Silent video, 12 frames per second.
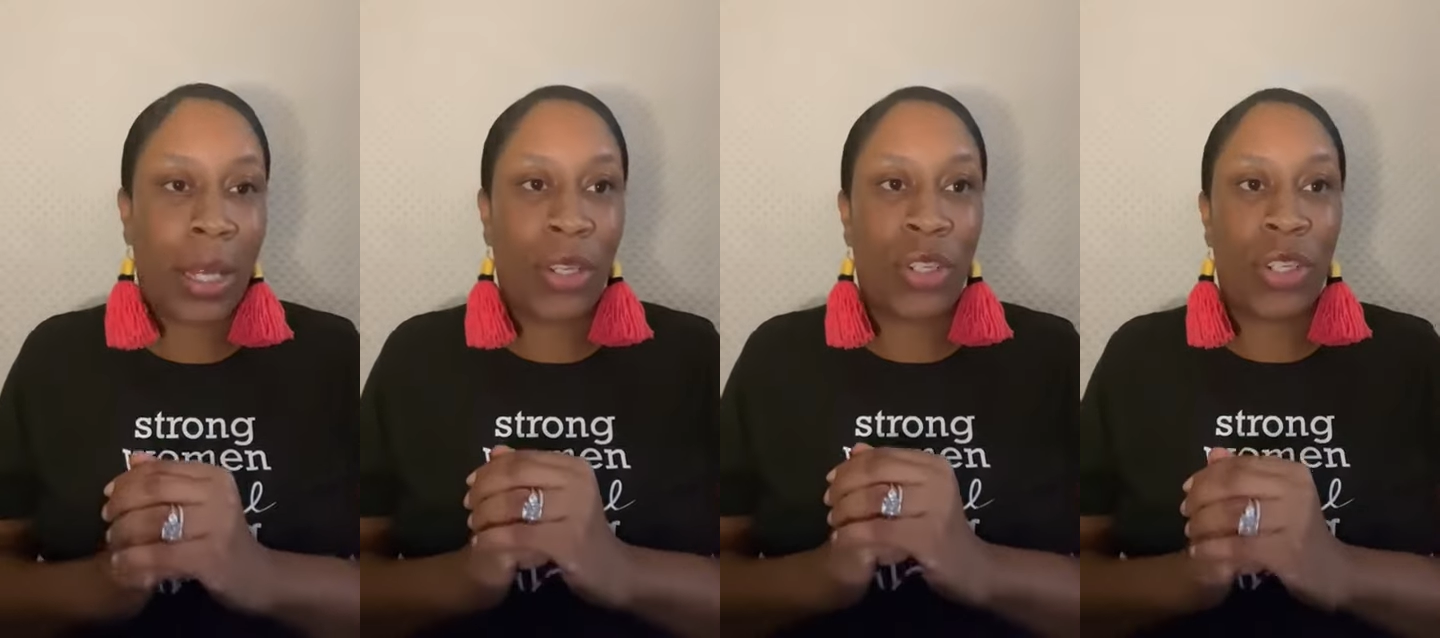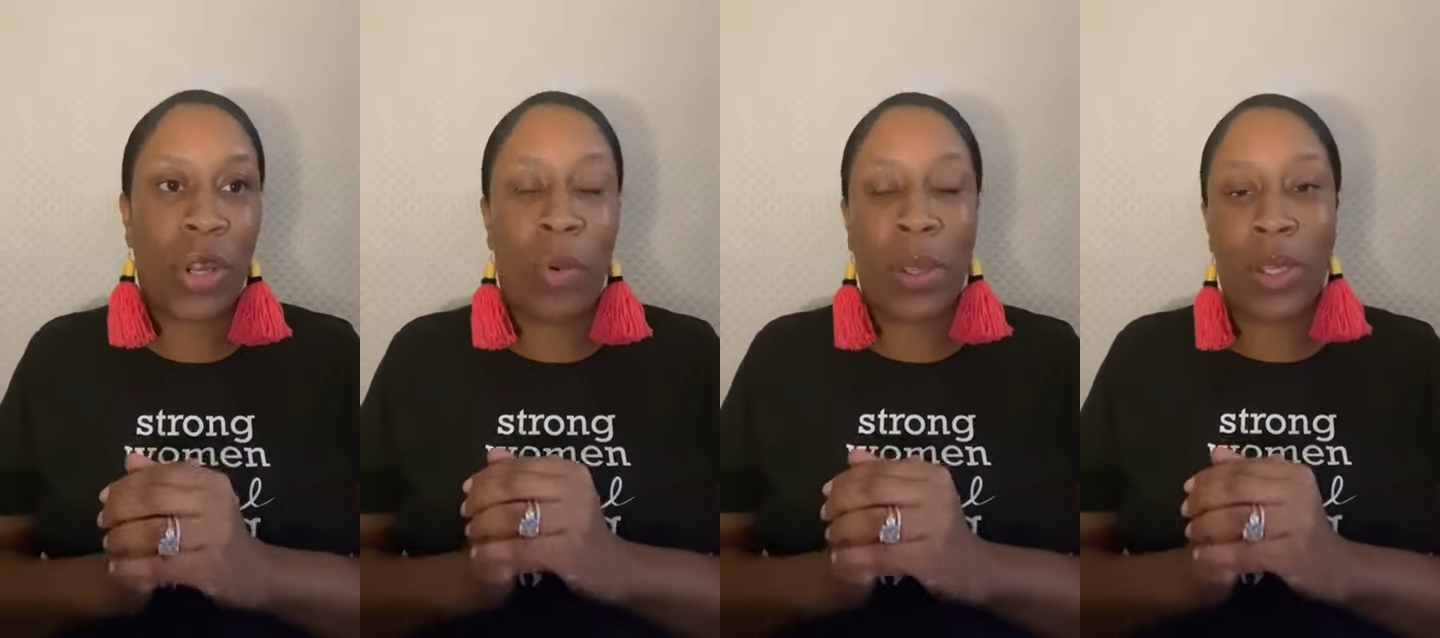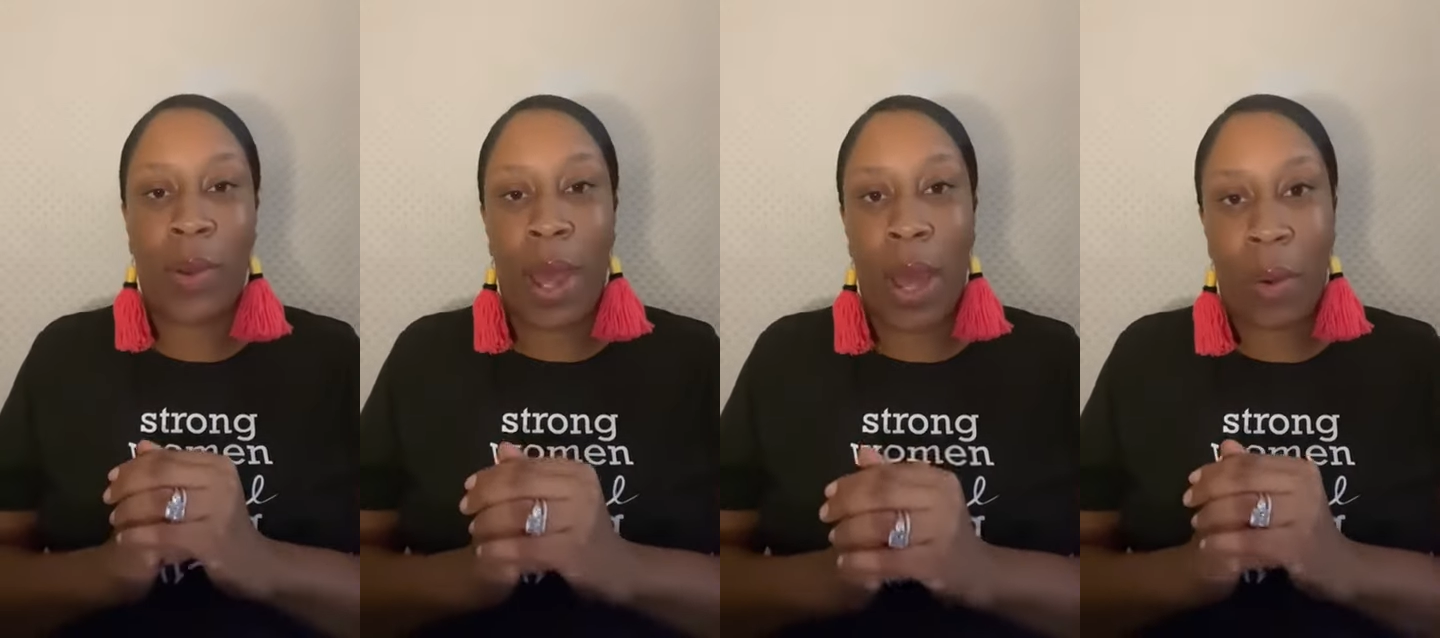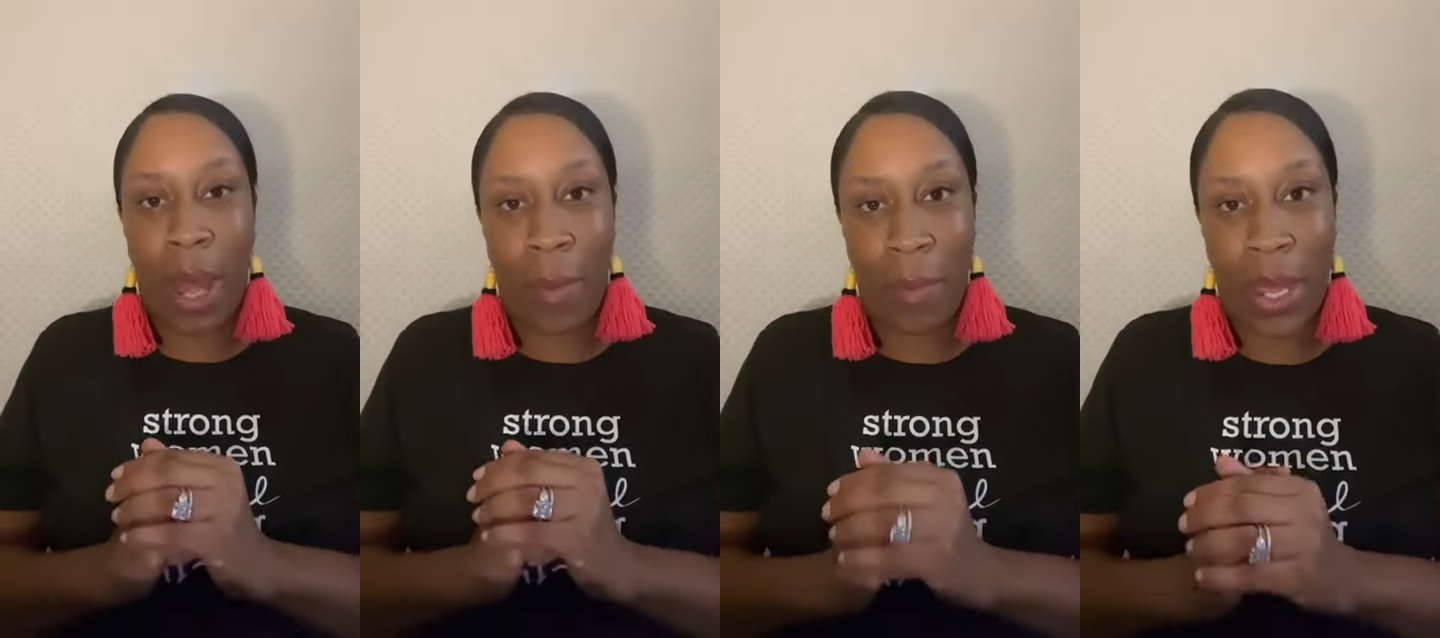and showing you how
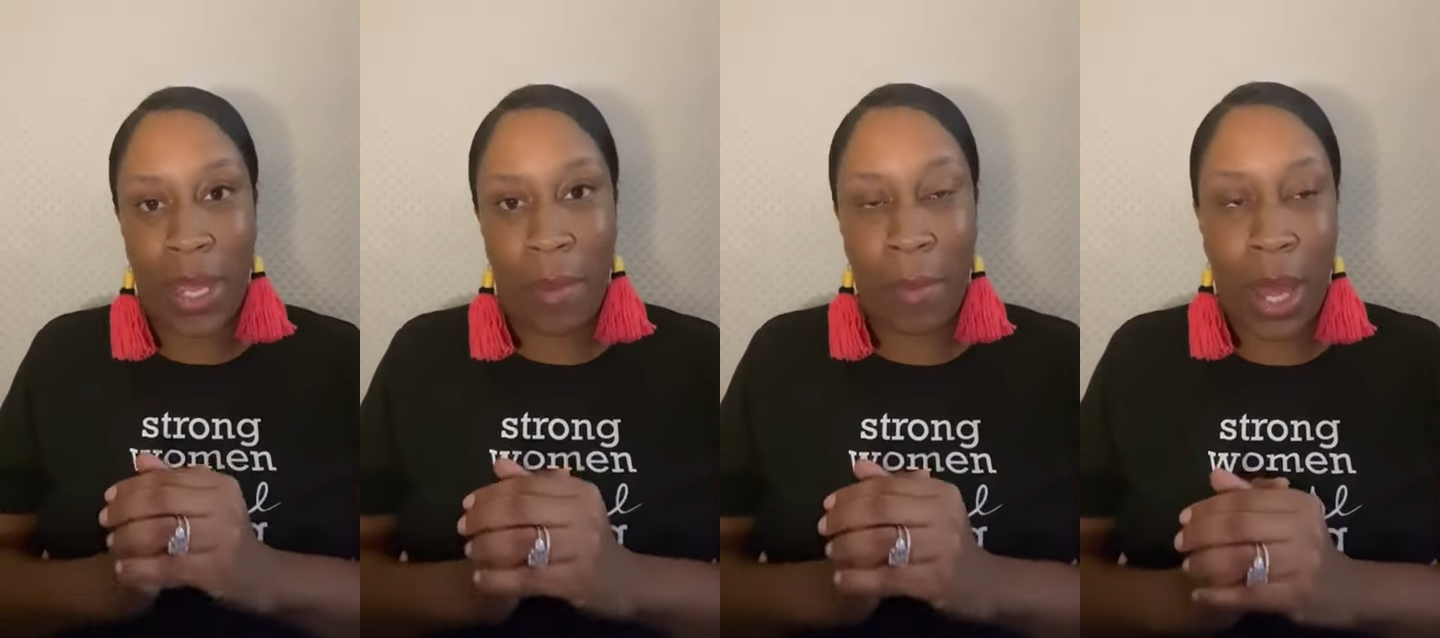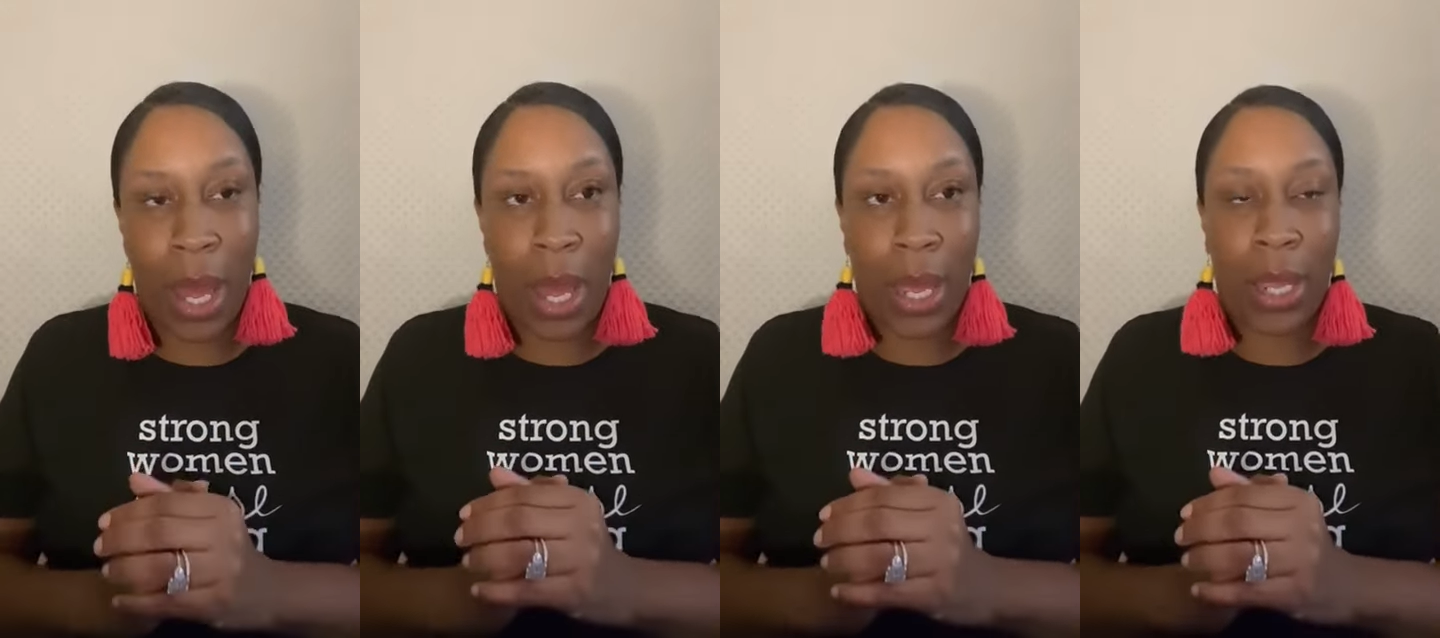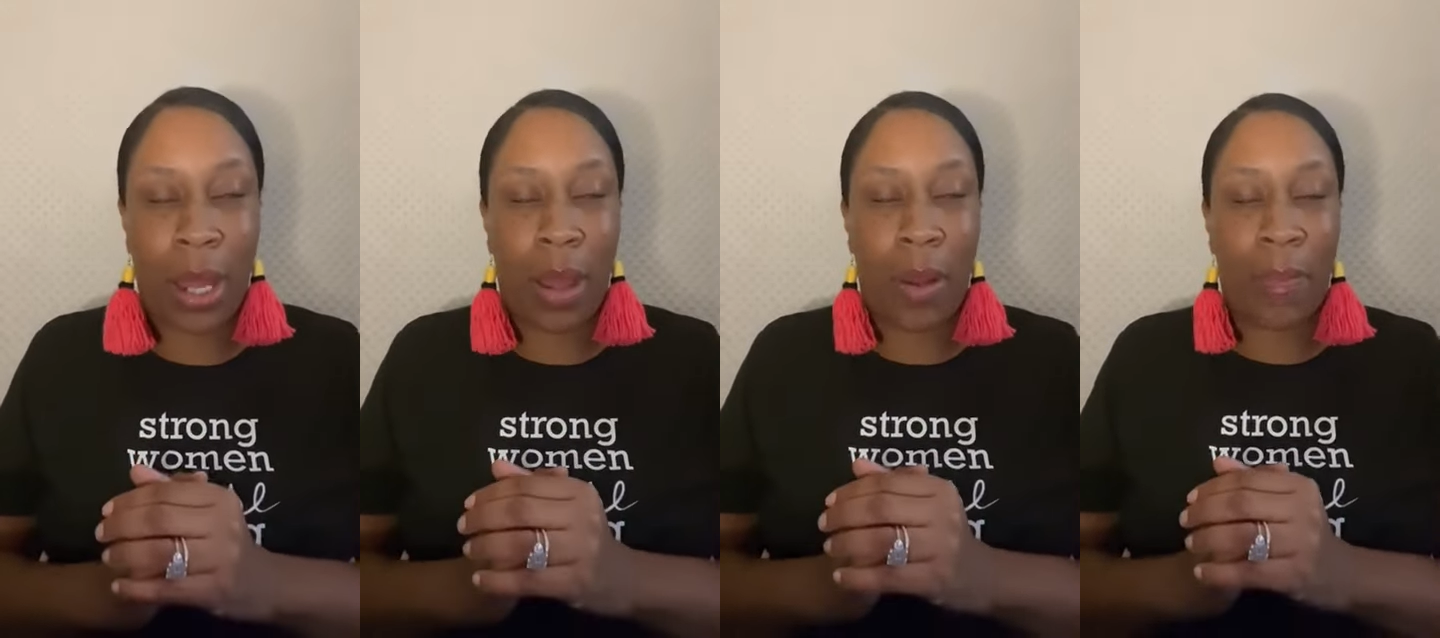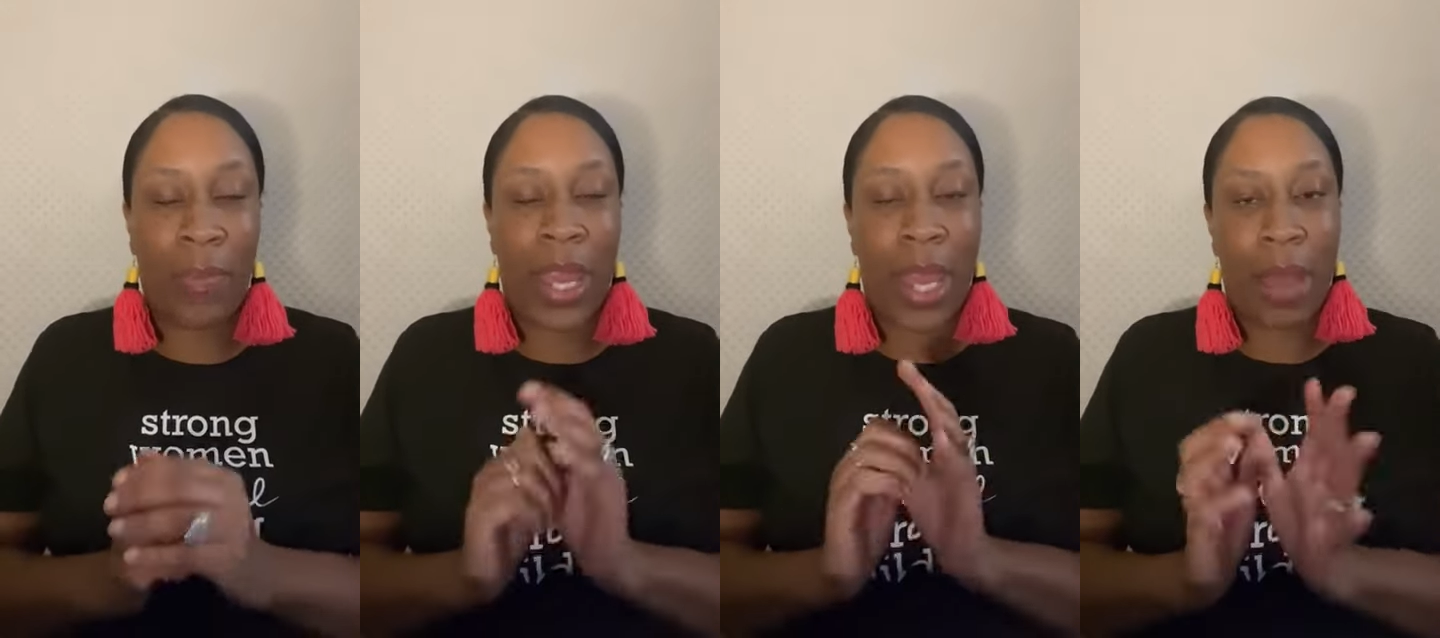I make my
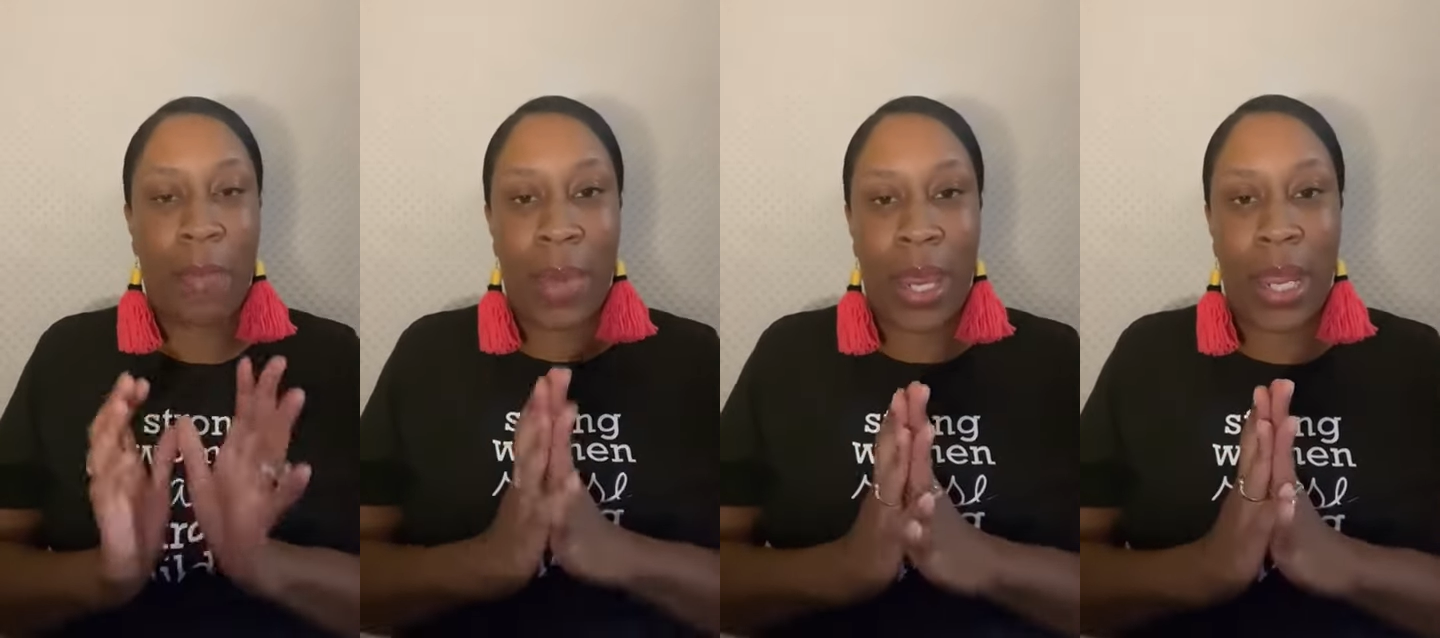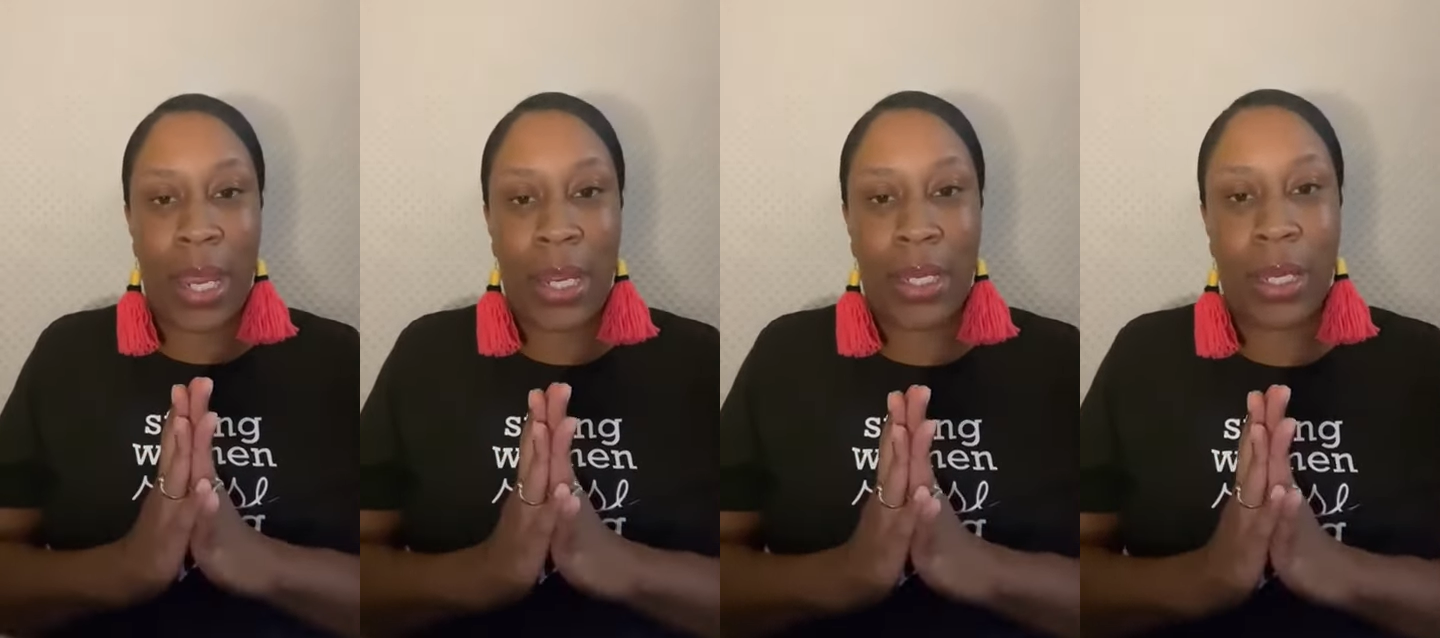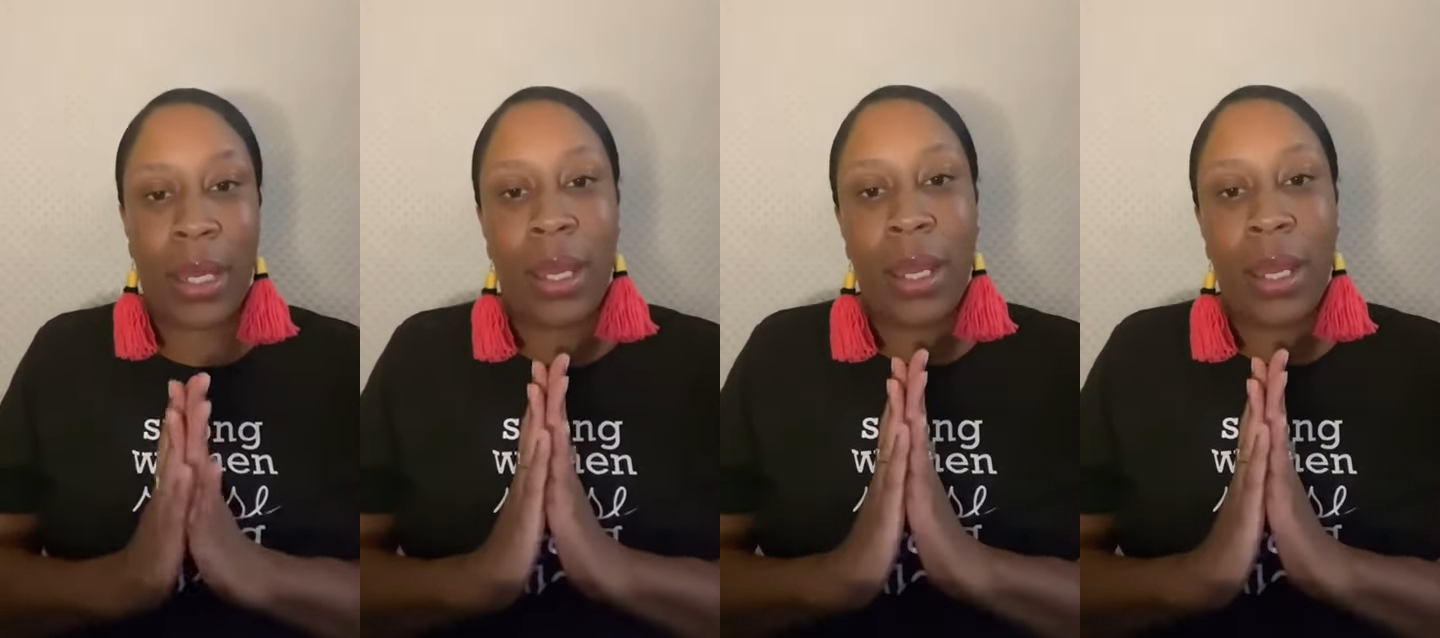handmade